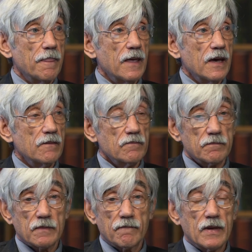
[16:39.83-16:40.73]
And
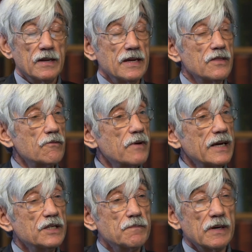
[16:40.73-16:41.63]
in the
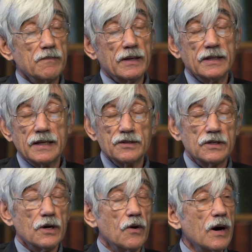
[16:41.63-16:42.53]
race, Muller
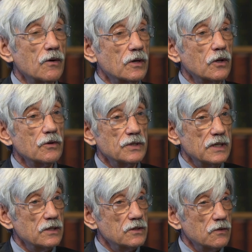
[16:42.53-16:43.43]
doesn't know how close
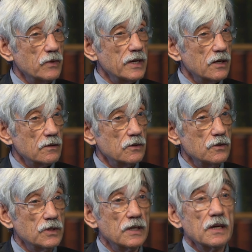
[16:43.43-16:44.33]
he is to winning or
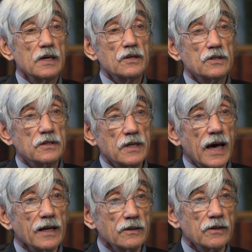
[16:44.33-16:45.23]
losing.
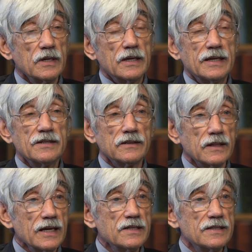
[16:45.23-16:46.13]
Statler is
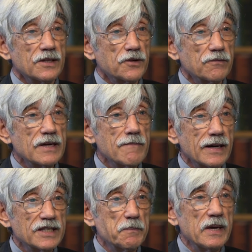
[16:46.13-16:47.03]
less than 3
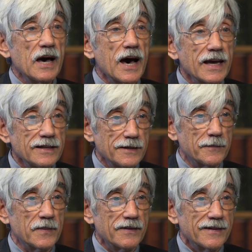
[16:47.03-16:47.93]
months behind him.